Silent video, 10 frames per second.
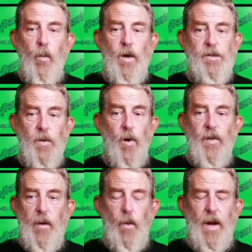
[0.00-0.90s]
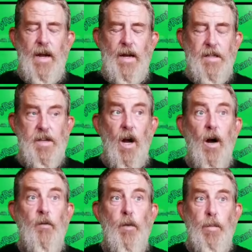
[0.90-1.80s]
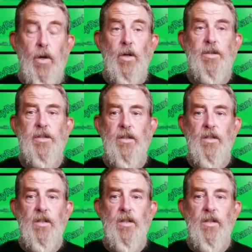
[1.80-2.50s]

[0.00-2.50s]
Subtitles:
once Roe v. Wade is off the books.